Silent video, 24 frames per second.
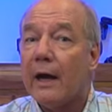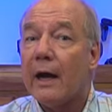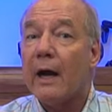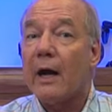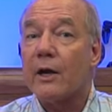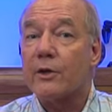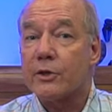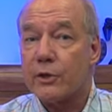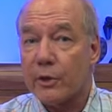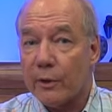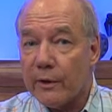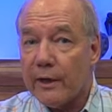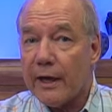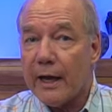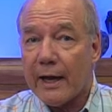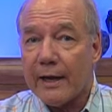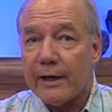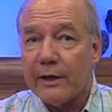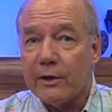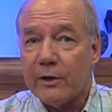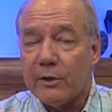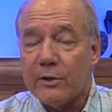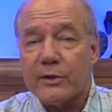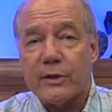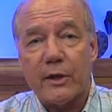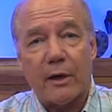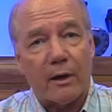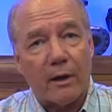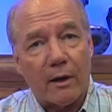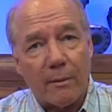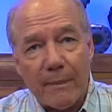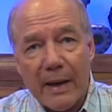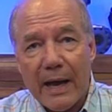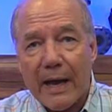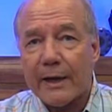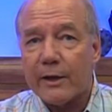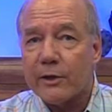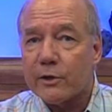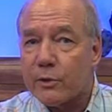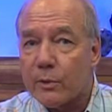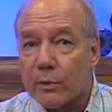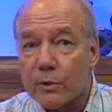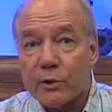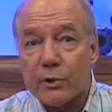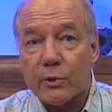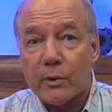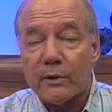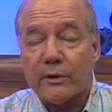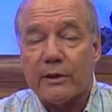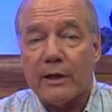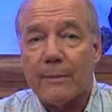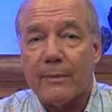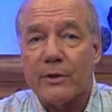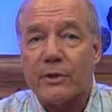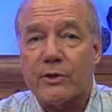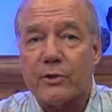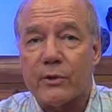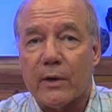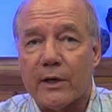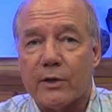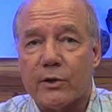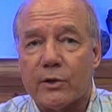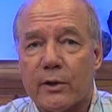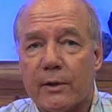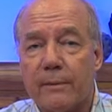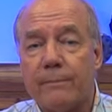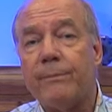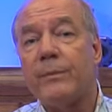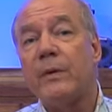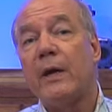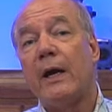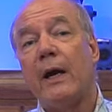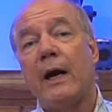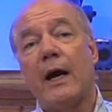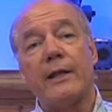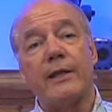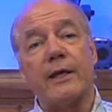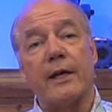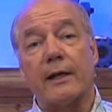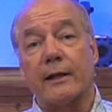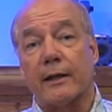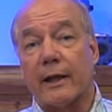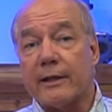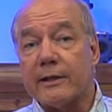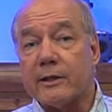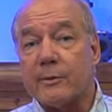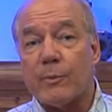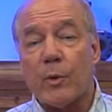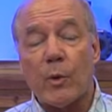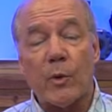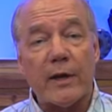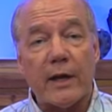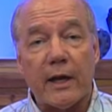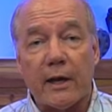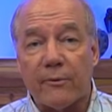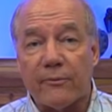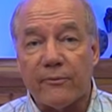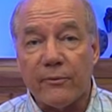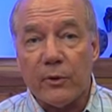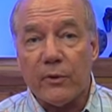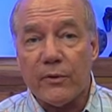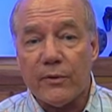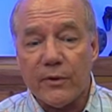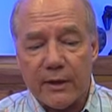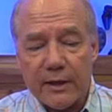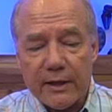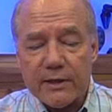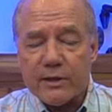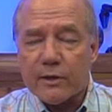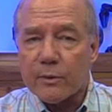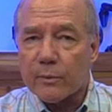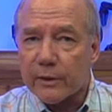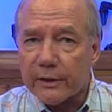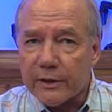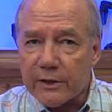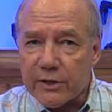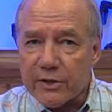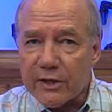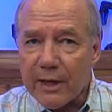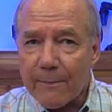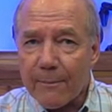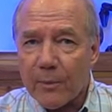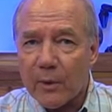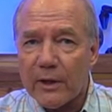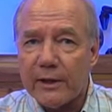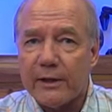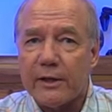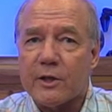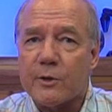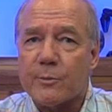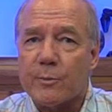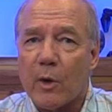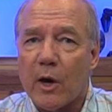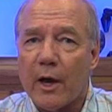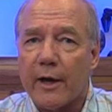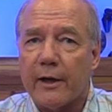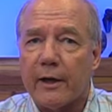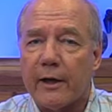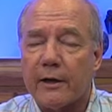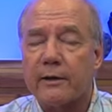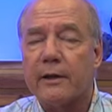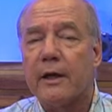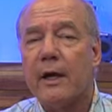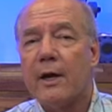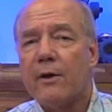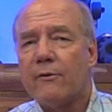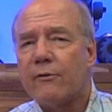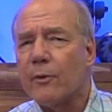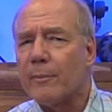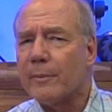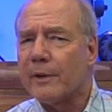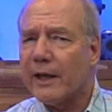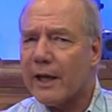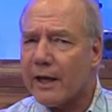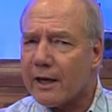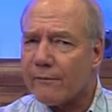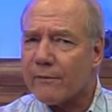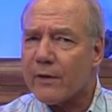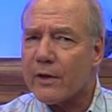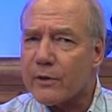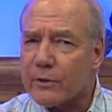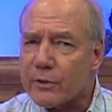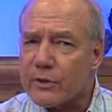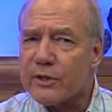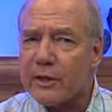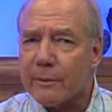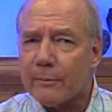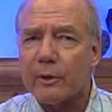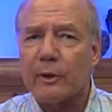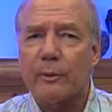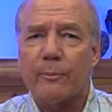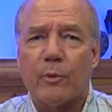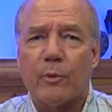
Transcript: I'll show you how to use it, I'll come back and do a short demonstration, and then I'd like to point out a few things that really separate this product from a lot of other similar